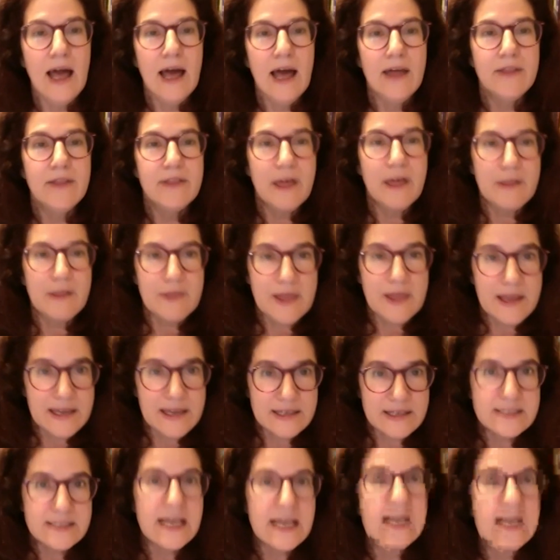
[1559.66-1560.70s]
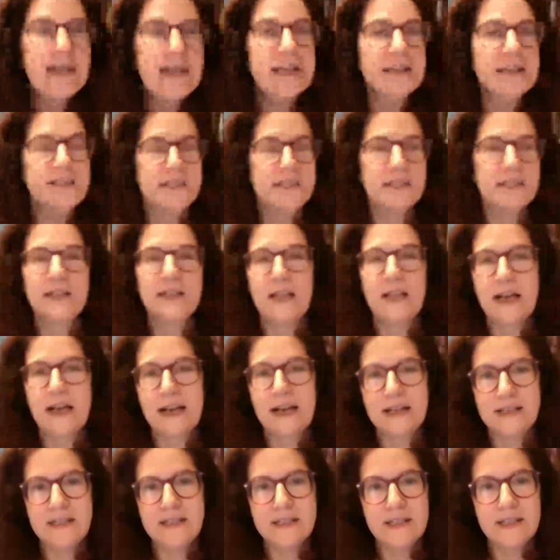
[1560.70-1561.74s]
that they can take into
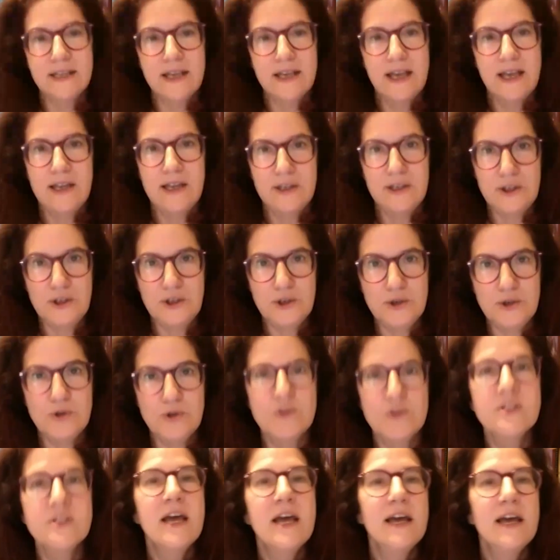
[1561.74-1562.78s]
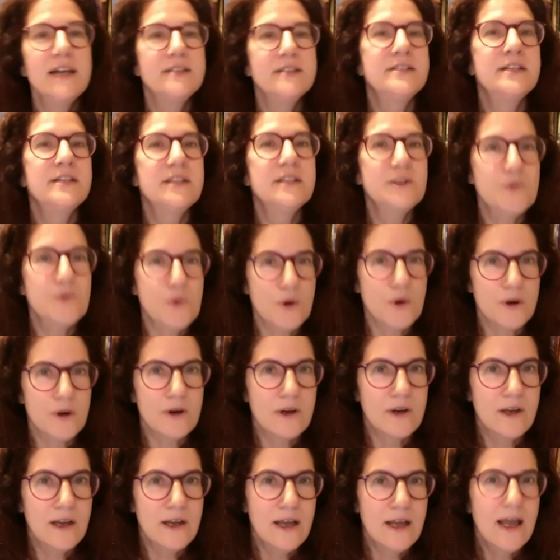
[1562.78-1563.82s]
class and use, and did it
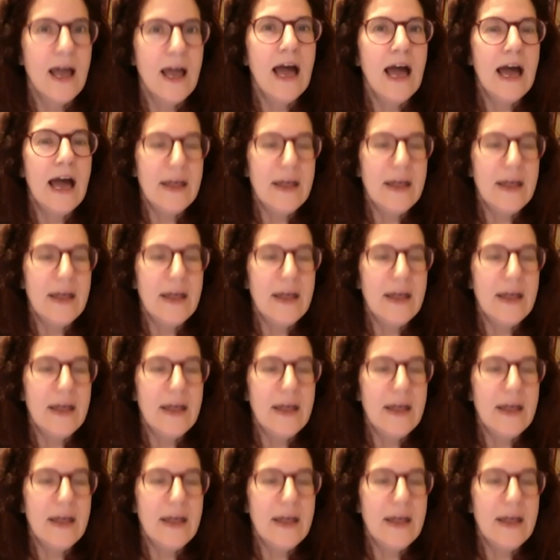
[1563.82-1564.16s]
work? And